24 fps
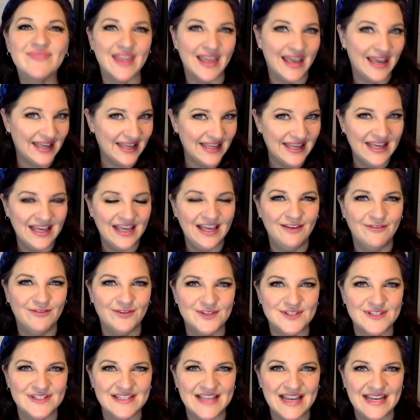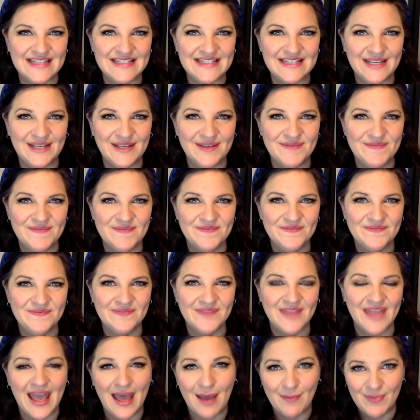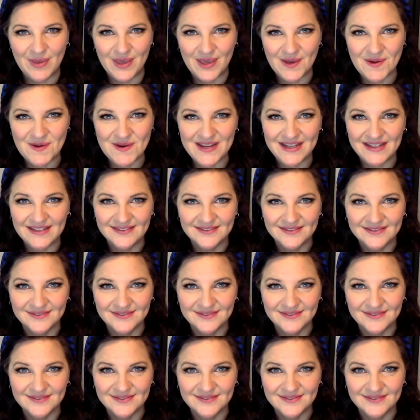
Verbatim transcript: at Kiki versus IT. Happy coding!